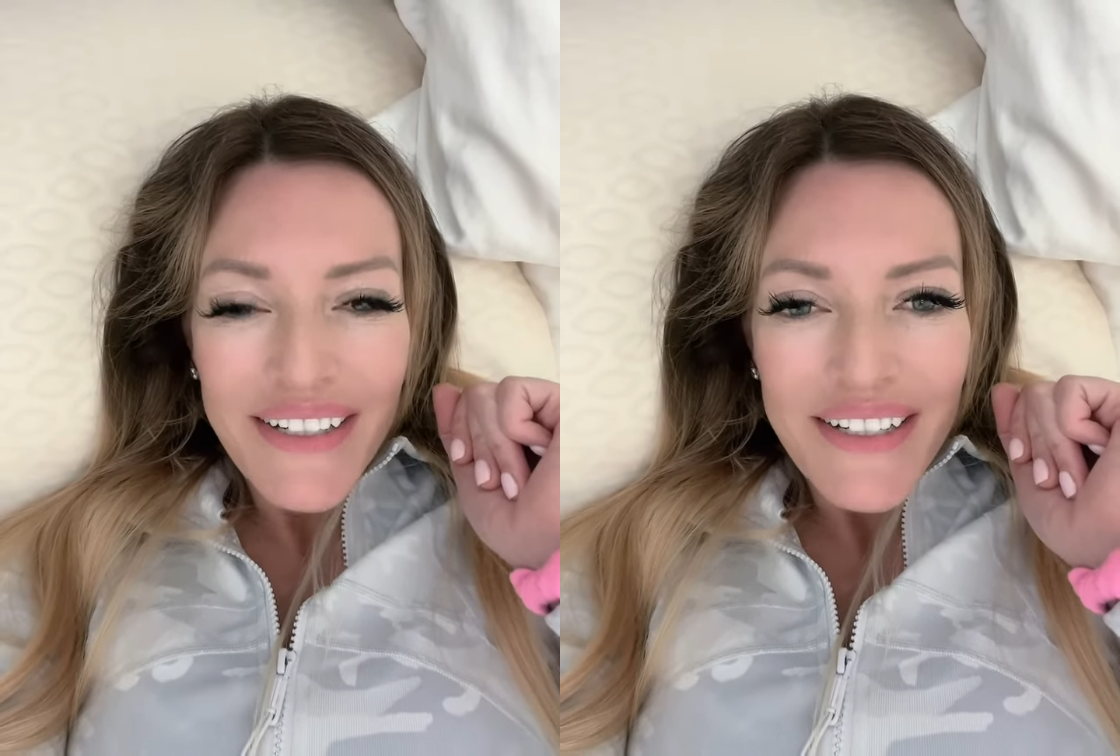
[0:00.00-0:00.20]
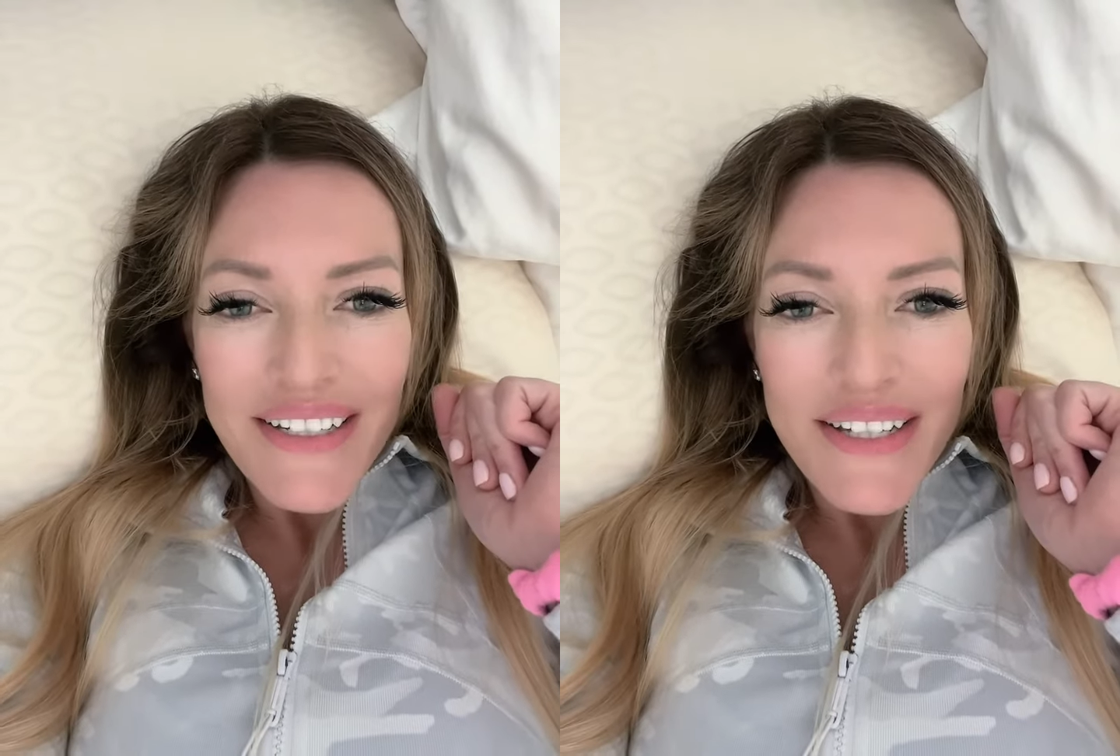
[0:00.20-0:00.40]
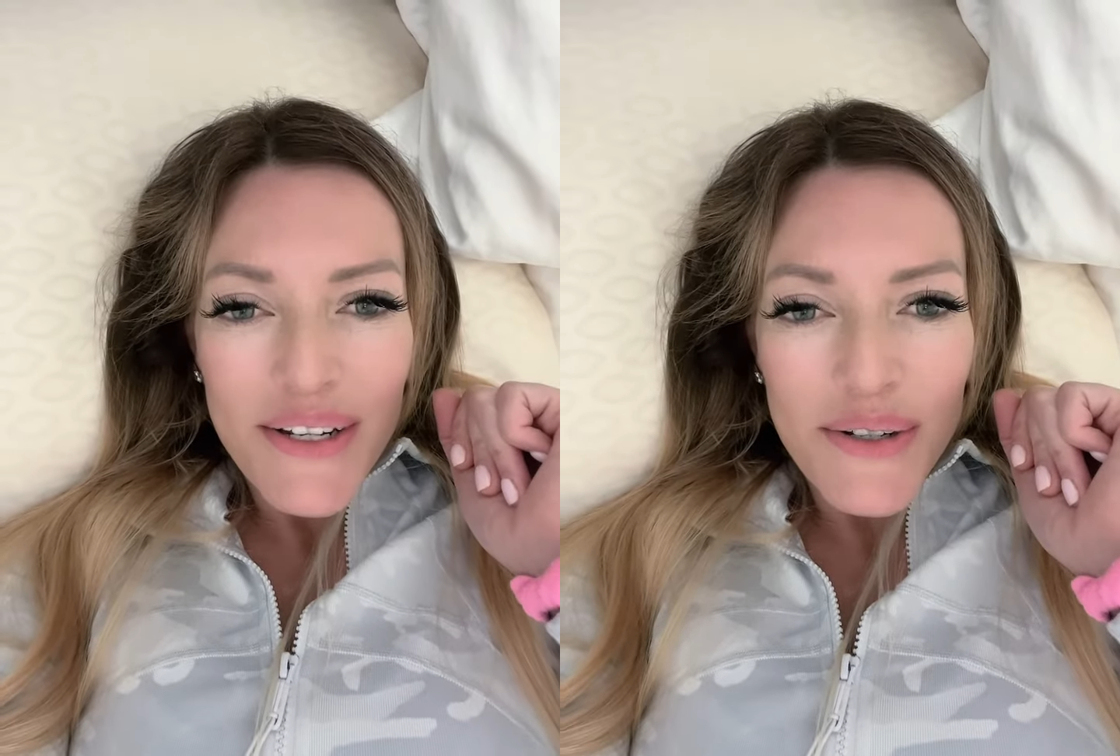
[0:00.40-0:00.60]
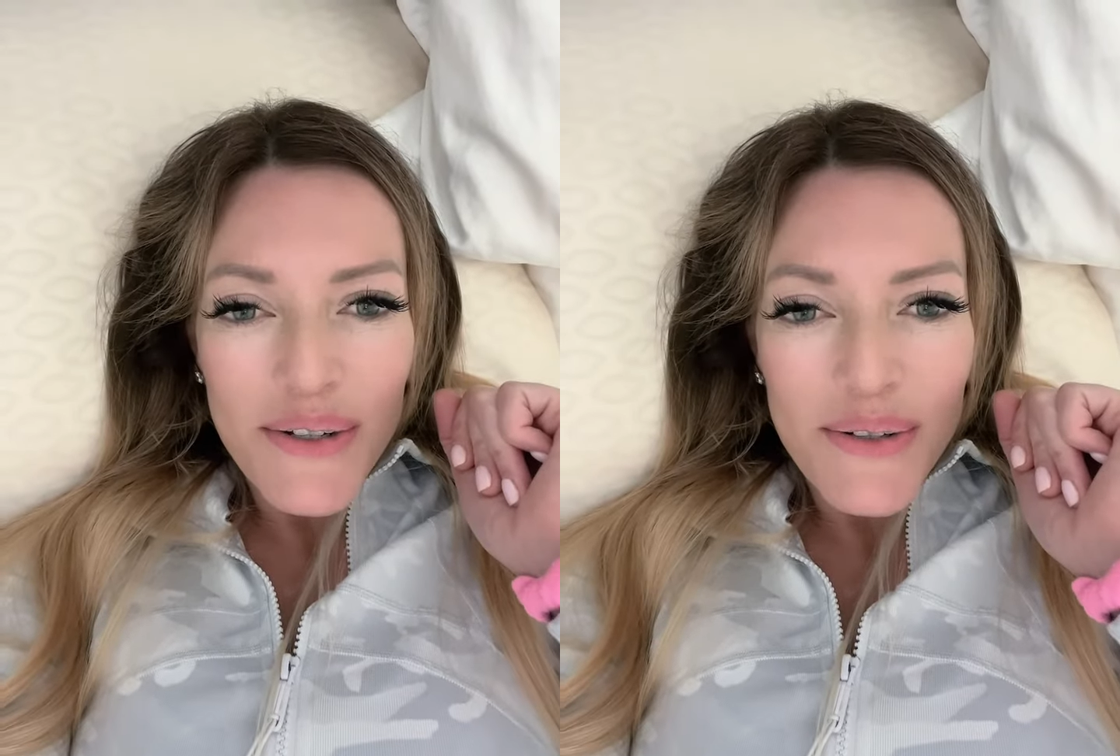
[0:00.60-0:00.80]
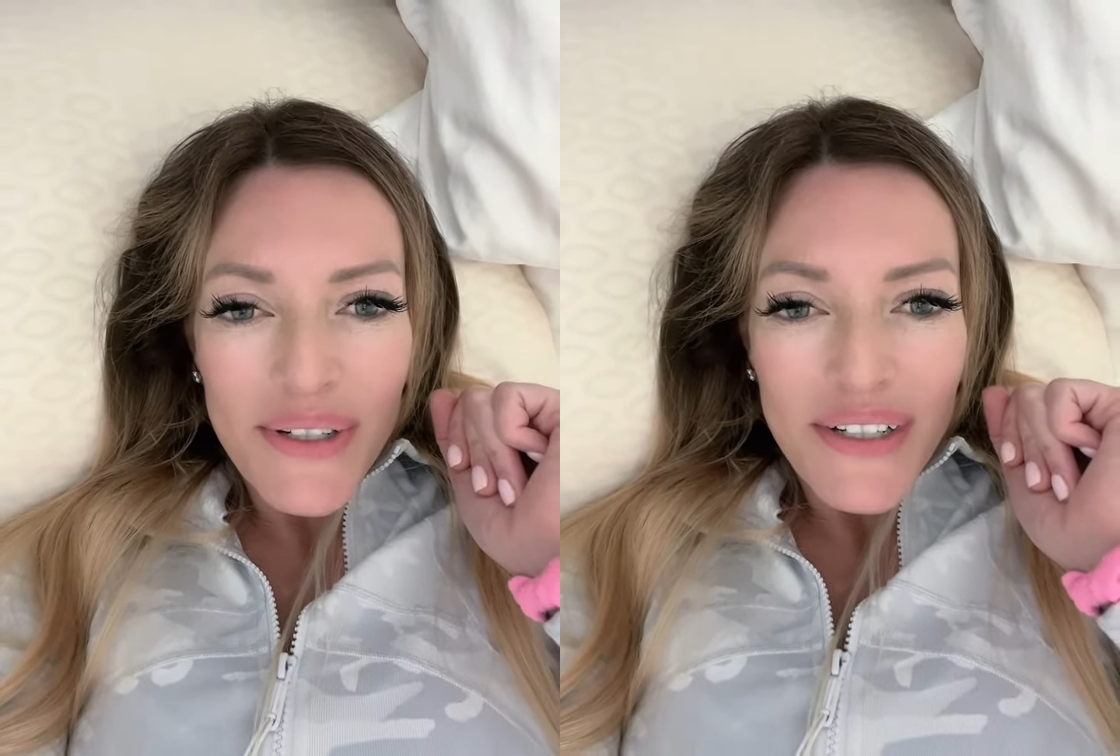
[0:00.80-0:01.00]

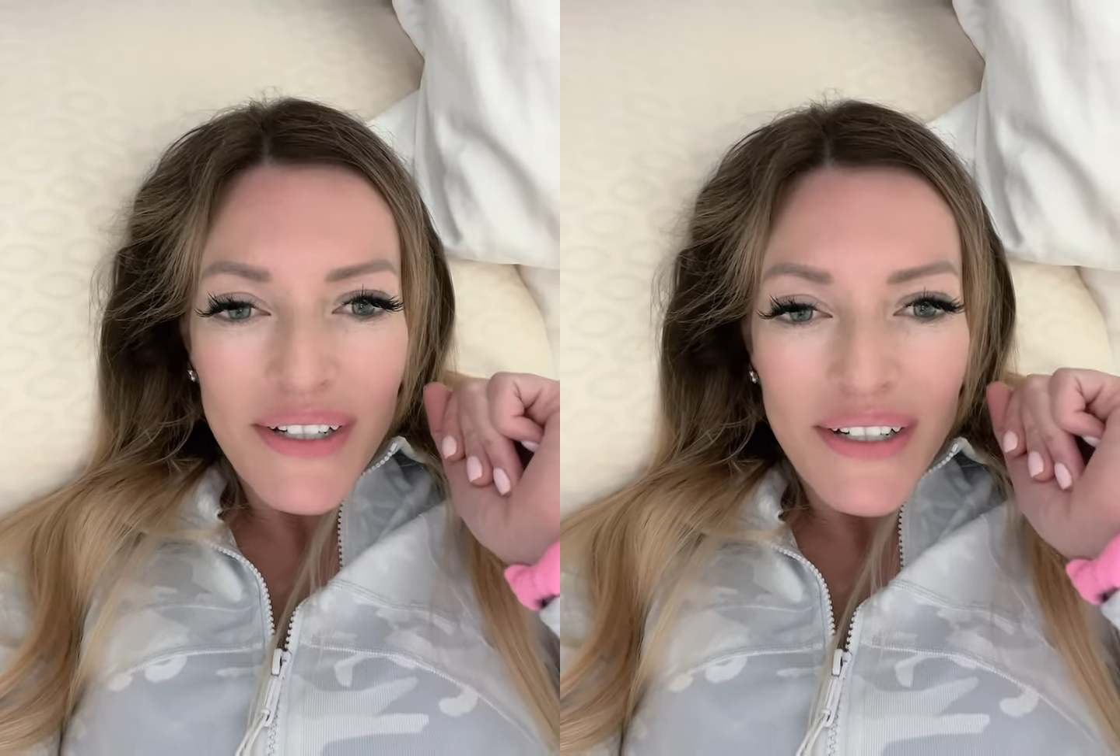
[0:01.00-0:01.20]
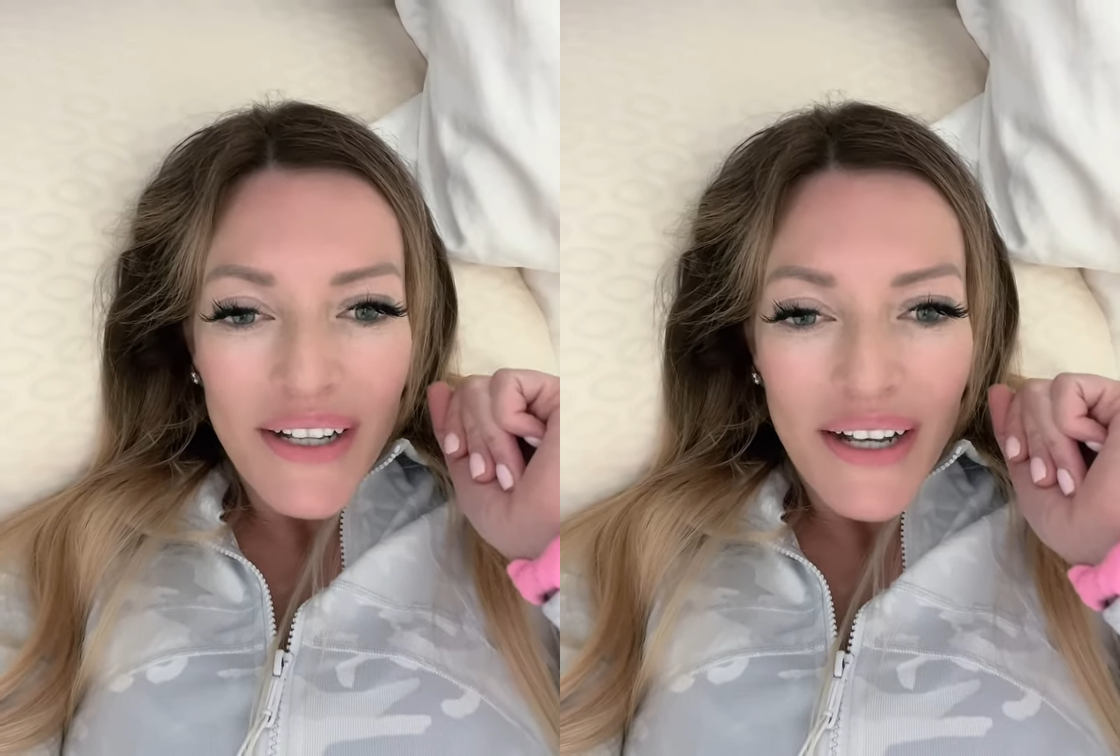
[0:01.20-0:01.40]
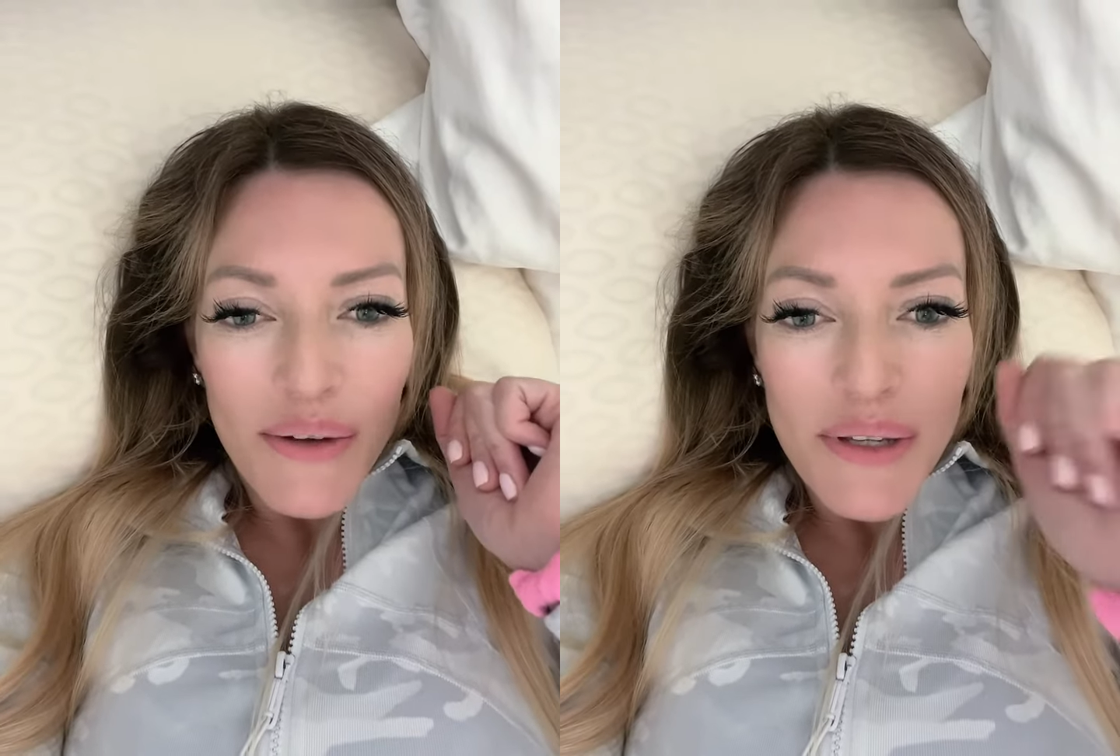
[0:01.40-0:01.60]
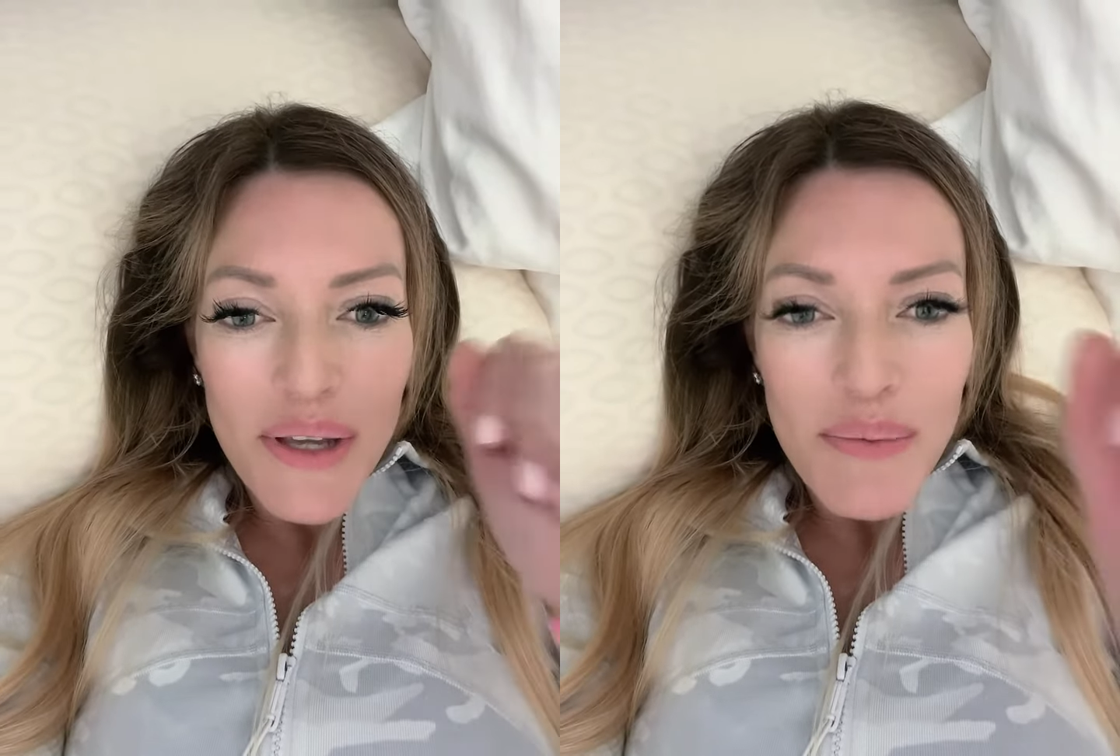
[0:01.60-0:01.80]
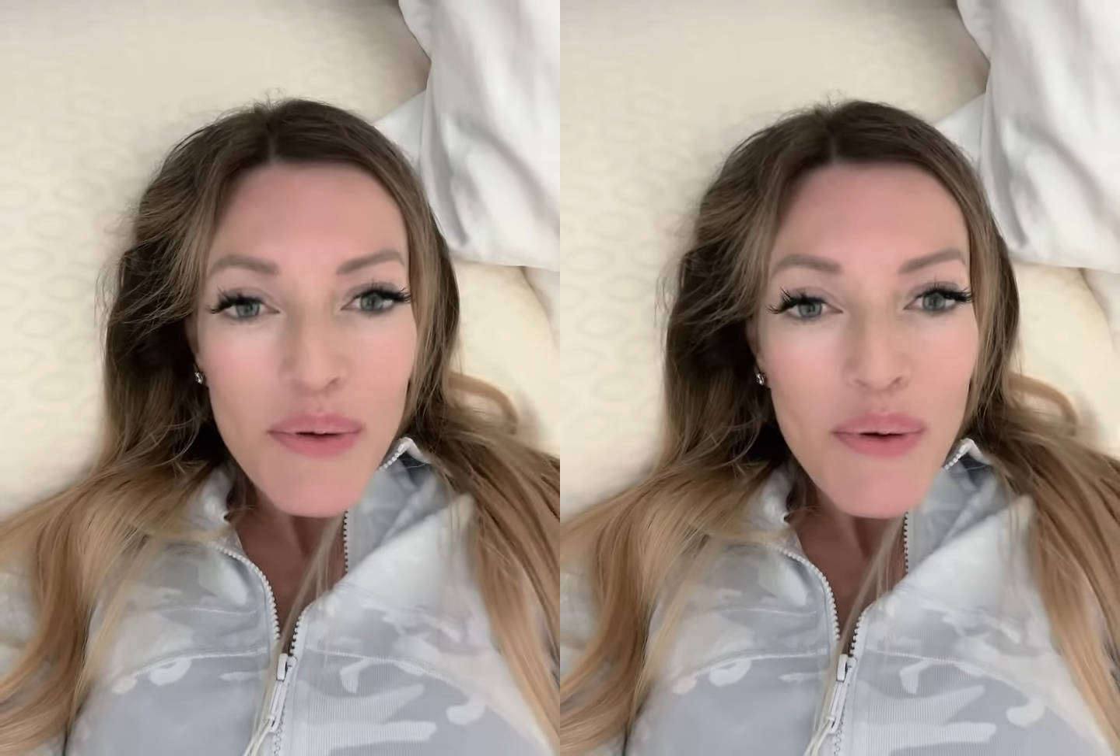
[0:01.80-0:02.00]
So I will keep you